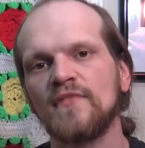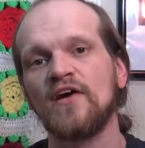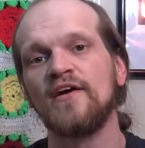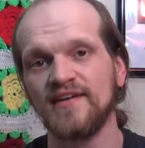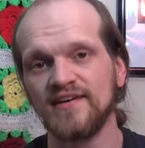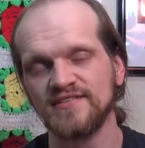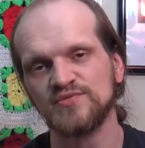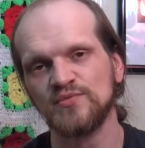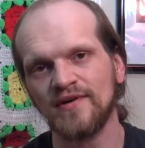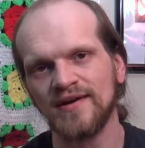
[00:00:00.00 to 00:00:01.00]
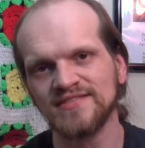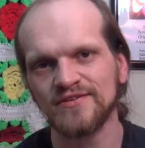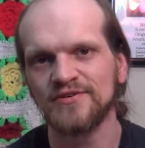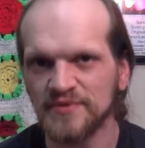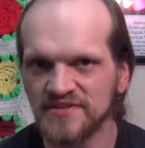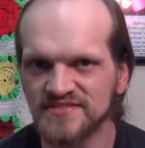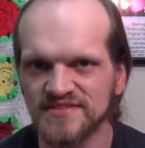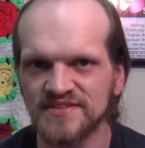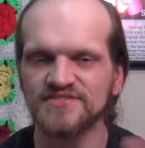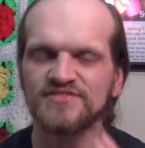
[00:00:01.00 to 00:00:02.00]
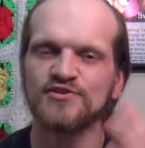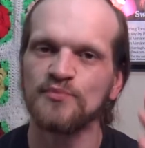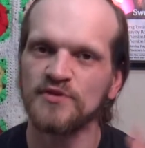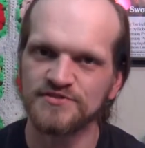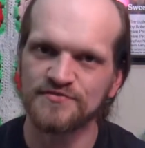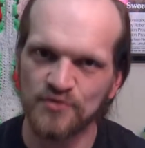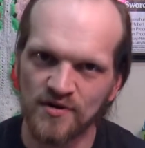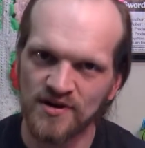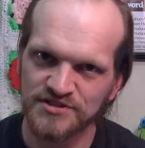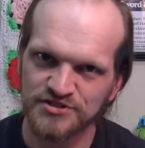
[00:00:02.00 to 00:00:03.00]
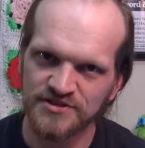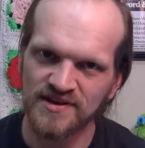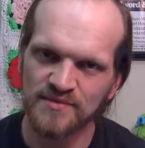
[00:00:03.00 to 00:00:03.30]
All right, guys. Well, as always, thanks so much for watching.